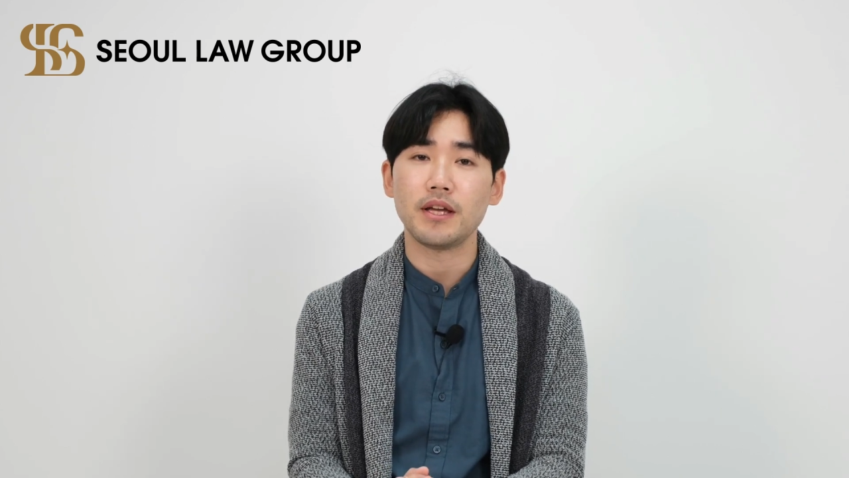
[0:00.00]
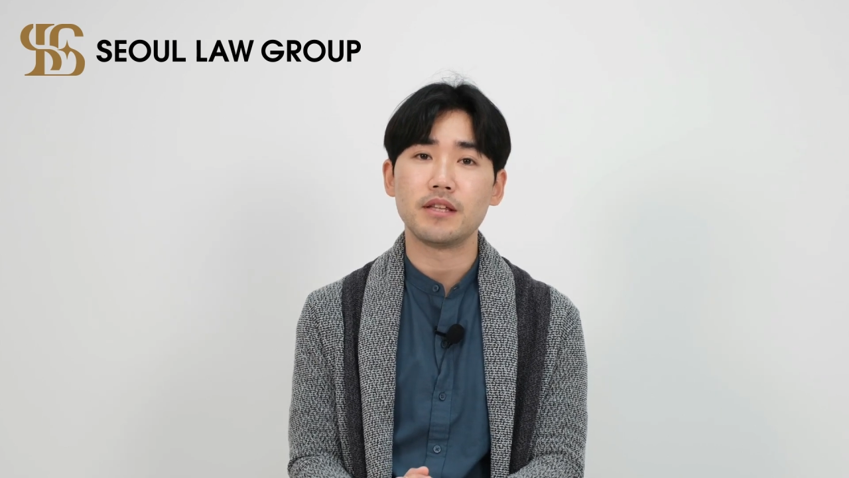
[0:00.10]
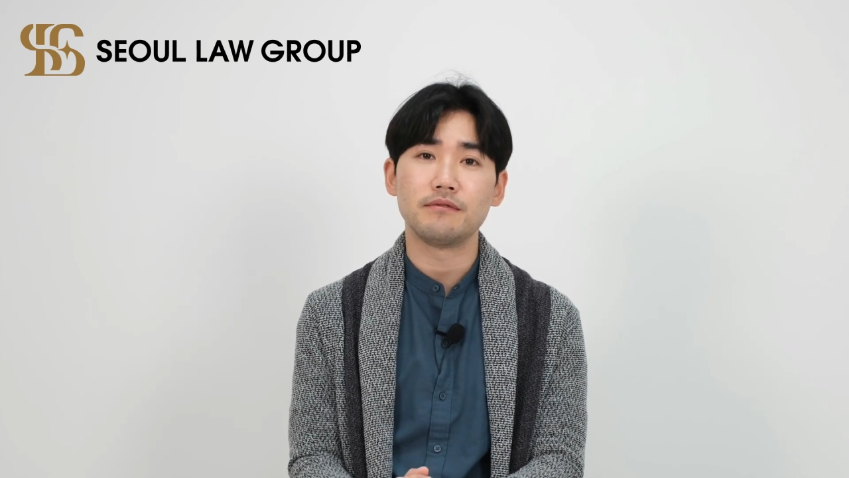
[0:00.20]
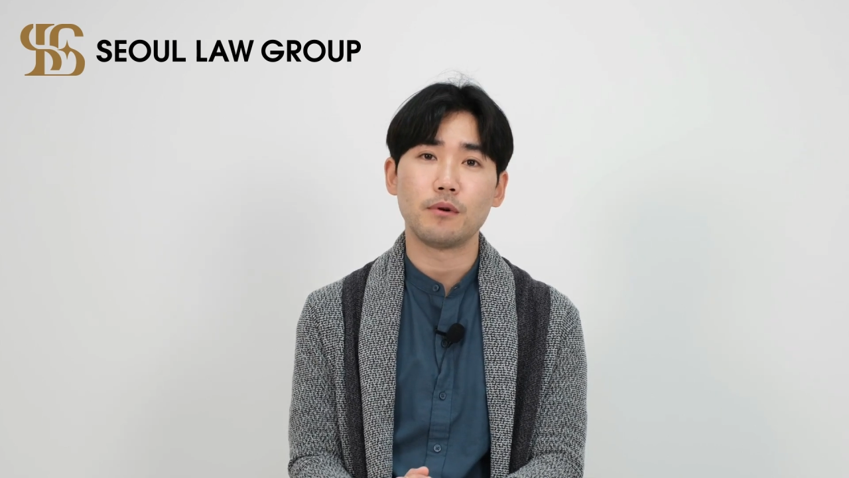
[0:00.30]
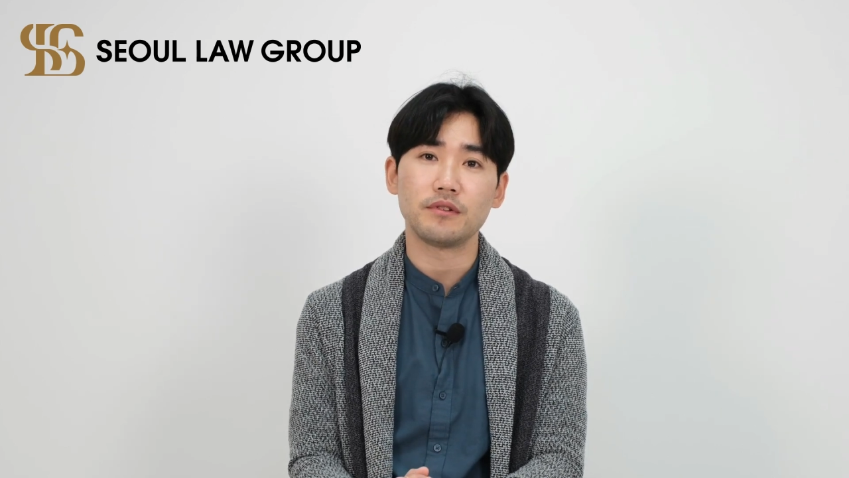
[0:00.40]

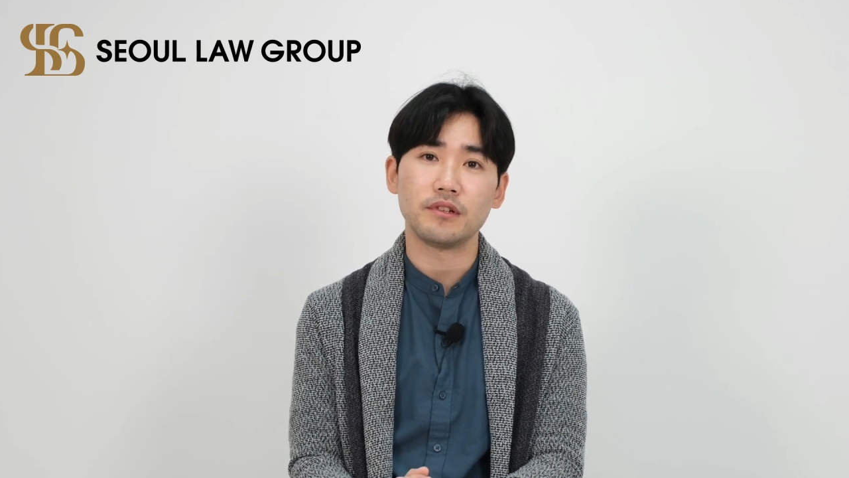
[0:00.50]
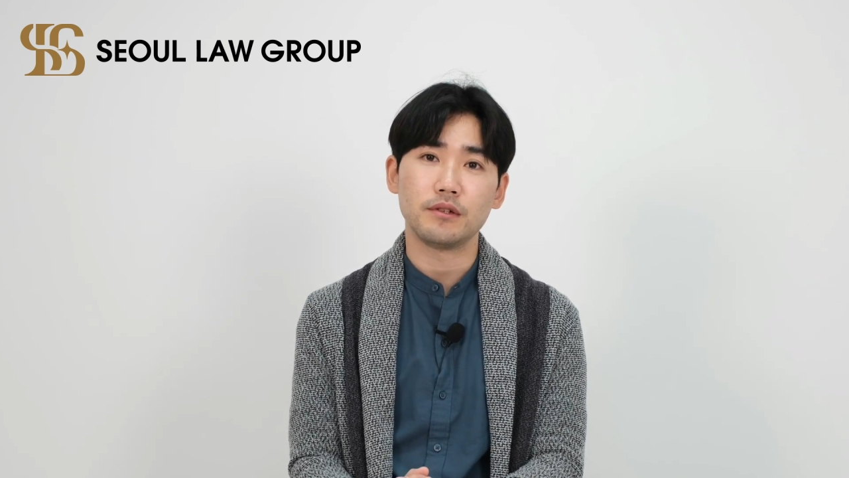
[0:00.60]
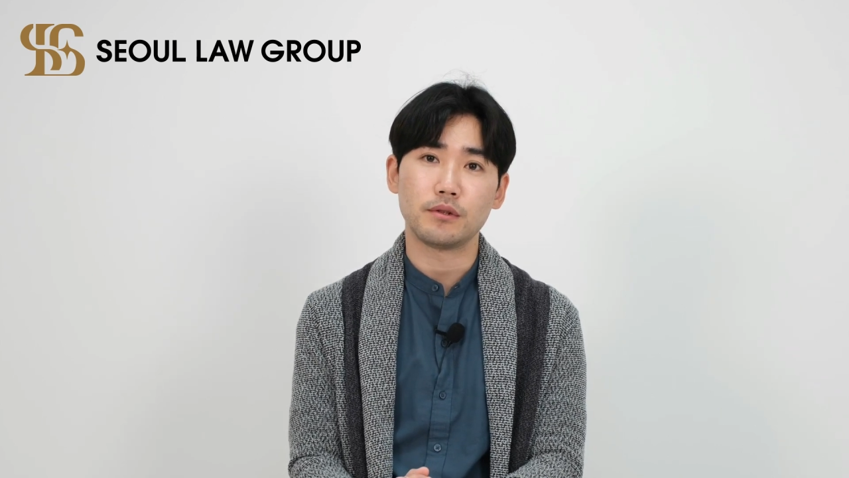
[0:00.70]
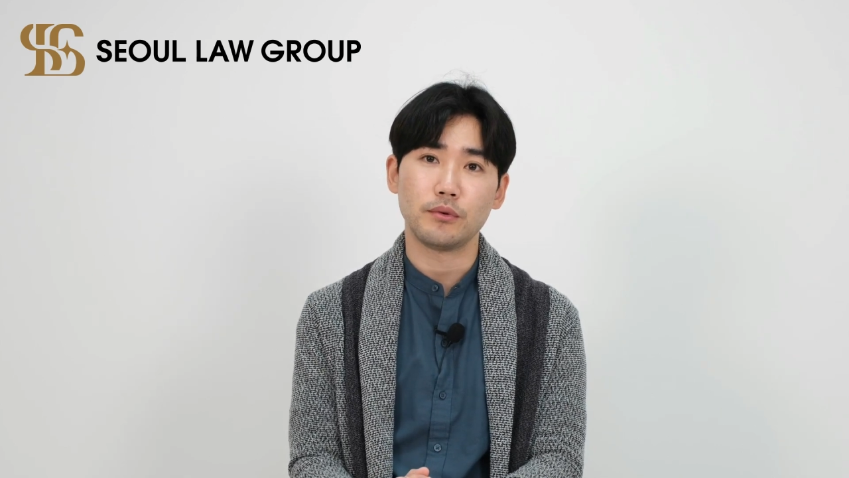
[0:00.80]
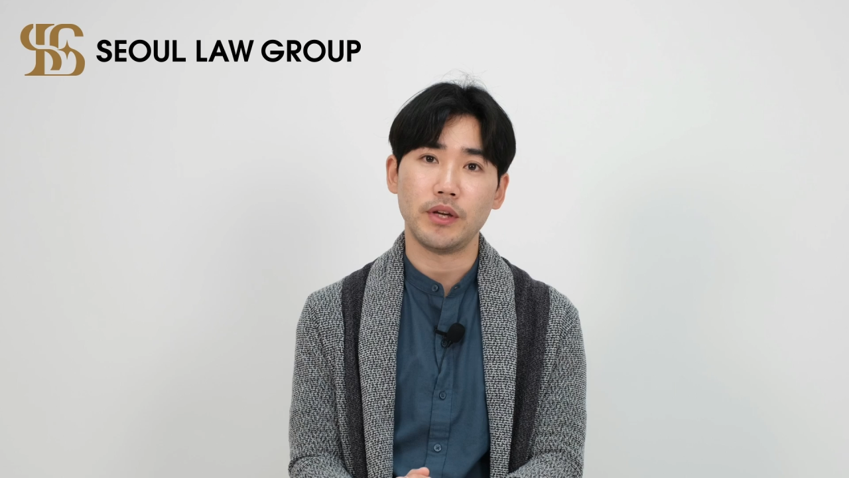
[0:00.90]
divorce in
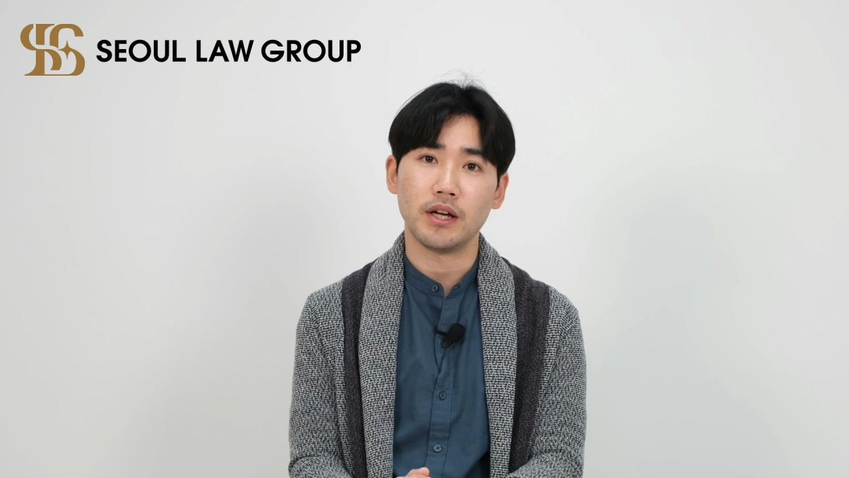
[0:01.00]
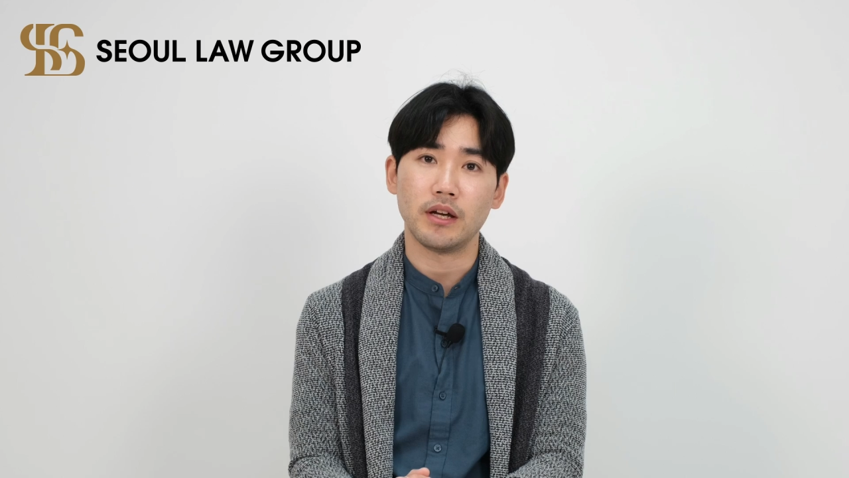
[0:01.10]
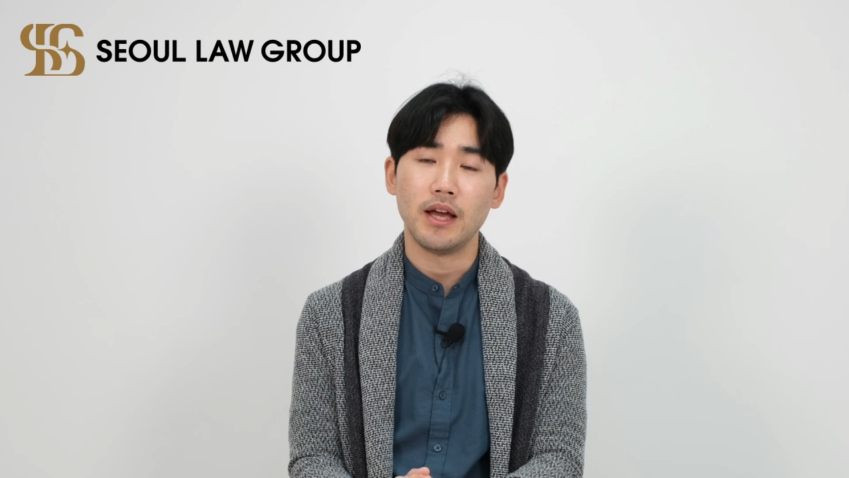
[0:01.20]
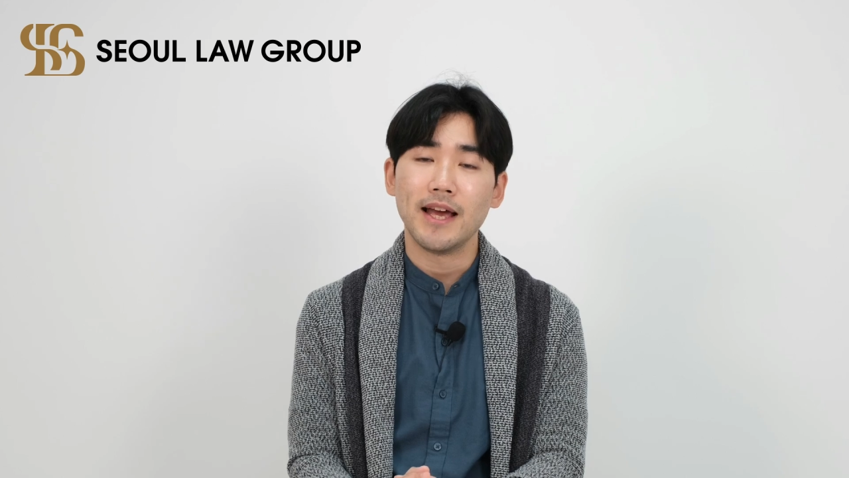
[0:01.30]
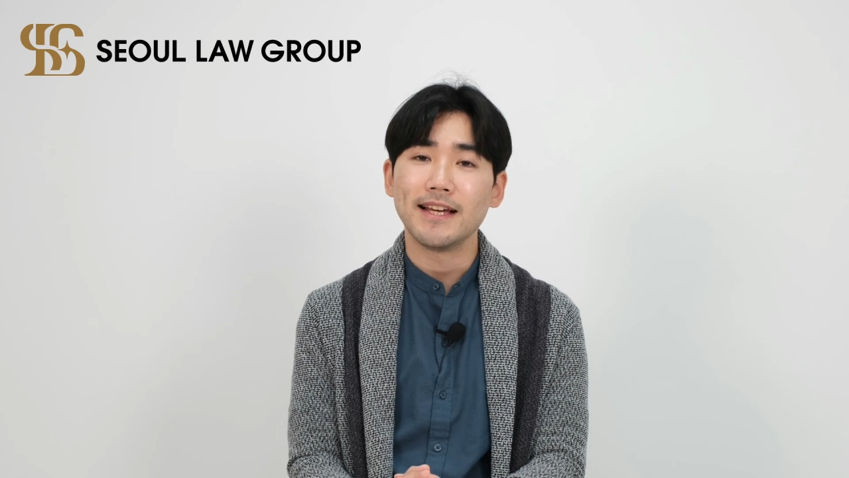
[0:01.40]
Korea,